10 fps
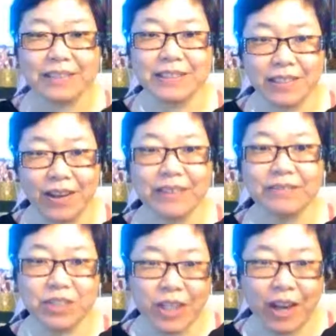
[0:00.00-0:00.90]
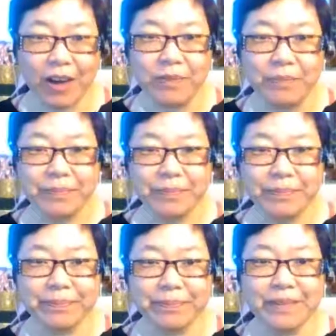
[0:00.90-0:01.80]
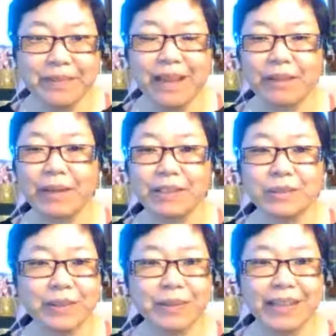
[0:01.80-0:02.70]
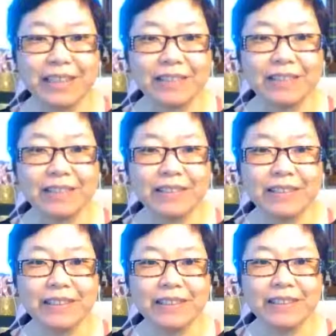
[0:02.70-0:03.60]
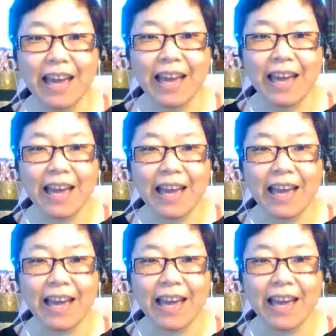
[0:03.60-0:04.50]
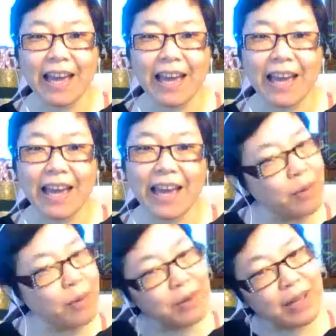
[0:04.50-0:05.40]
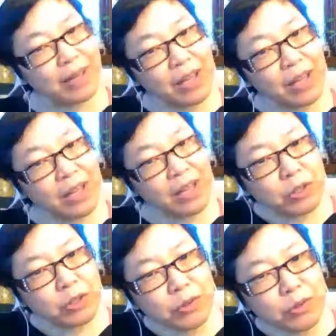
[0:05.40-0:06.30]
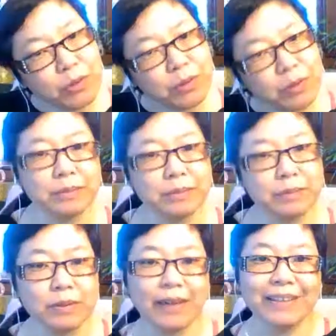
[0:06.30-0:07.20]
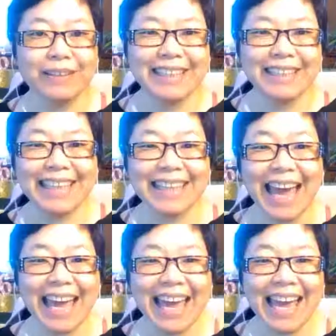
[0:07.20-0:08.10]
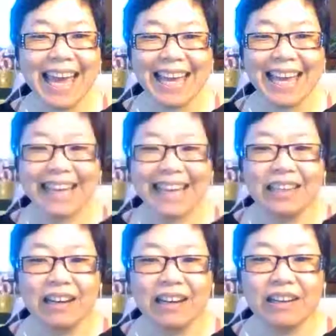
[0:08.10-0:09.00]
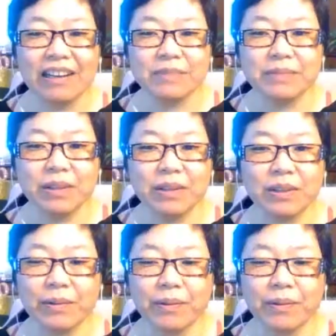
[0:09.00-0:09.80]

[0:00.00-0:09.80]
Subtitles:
also known as Knives Chow, and my Twitter handle is at I Wear the Crowns. I'm wearing my new Christmas crown. Yay! So,